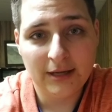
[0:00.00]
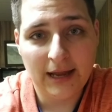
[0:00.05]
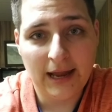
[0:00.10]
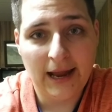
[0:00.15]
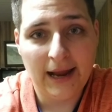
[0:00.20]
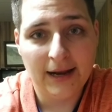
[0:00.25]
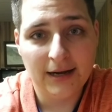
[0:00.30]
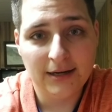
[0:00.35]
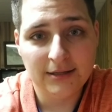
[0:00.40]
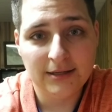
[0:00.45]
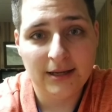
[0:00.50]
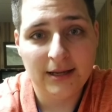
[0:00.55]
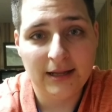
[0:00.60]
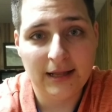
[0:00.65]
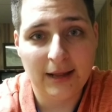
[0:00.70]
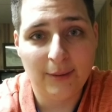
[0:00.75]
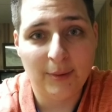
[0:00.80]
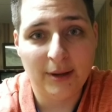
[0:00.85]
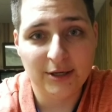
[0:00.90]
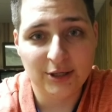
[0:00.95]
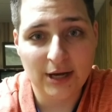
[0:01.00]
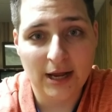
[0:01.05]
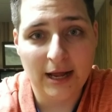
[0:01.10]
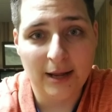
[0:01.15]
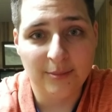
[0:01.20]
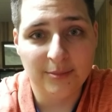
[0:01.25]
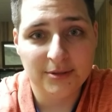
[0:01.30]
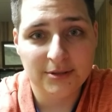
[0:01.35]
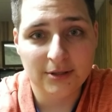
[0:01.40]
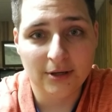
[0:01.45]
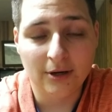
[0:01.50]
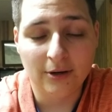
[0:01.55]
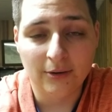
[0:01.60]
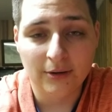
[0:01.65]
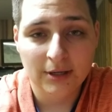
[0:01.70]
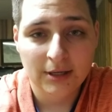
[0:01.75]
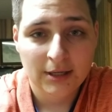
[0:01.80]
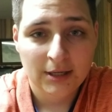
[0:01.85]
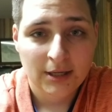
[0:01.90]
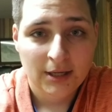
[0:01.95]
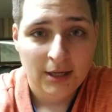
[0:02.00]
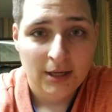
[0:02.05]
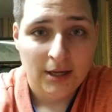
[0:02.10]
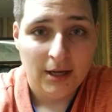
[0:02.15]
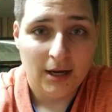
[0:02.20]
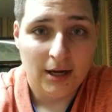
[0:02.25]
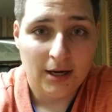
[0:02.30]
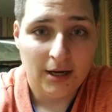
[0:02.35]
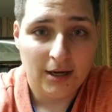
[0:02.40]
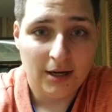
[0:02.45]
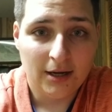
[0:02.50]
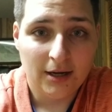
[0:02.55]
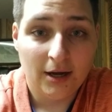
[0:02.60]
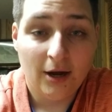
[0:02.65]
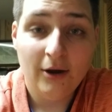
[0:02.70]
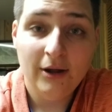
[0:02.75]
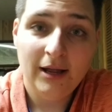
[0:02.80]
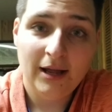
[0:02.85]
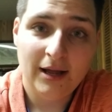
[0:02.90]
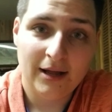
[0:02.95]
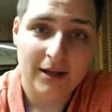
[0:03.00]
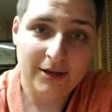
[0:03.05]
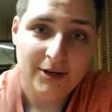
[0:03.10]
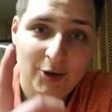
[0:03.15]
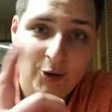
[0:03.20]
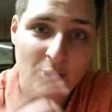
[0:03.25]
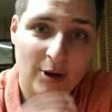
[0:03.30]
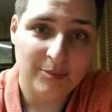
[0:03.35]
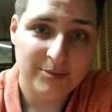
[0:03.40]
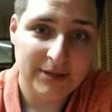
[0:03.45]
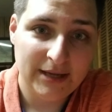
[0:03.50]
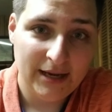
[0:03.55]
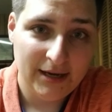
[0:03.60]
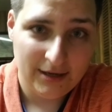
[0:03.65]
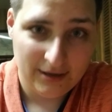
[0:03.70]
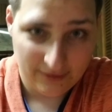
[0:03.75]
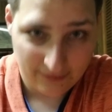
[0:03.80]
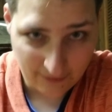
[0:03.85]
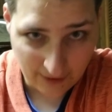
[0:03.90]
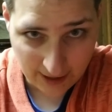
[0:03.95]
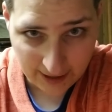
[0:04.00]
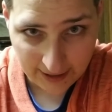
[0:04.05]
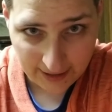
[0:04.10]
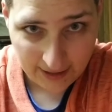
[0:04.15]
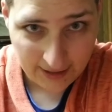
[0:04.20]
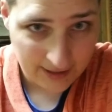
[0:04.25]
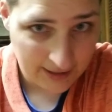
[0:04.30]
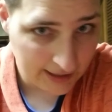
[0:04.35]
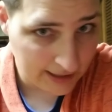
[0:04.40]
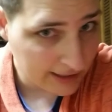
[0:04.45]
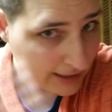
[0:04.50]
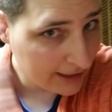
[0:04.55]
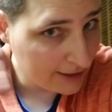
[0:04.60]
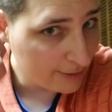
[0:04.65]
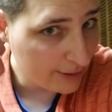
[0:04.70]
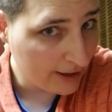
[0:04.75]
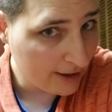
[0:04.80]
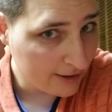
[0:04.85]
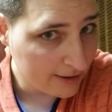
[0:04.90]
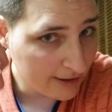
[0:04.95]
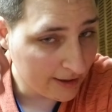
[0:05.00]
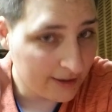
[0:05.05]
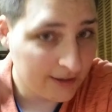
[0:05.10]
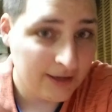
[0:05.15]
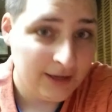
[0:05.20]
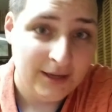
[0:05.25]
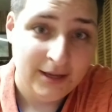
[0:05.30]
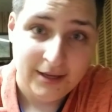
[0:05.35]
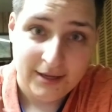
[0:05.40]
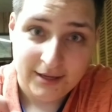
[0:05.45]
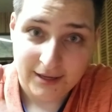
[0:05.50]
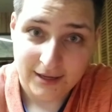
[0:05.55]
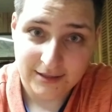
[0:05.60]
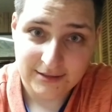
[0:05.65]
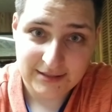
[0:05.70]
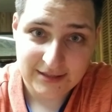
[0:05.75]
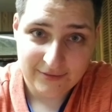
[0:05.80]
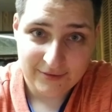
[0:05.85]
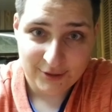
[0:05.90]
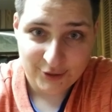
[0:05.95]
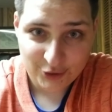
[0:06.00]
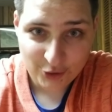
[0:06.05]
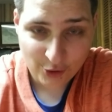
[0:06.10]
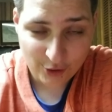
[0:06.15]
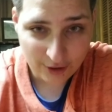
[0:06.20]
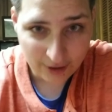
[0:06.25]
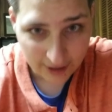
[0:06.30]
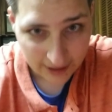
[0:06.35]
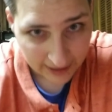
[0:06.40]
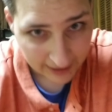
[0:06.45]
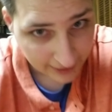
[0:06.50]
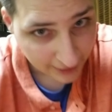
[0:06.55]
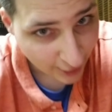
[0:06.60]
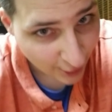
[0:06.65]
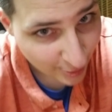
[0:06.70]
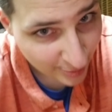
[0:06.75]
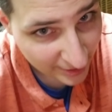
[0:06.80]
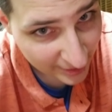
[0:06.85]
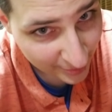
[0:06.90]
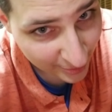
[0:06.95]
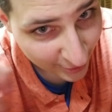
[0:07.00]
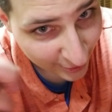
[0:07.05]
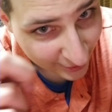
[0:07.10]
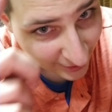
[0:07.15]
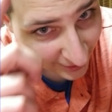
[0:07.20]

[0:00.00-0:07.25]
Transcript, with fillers: and at my job. So, uh, oh yeah, new update. Friday, I got a new haircut. It's even shorter. And no, people,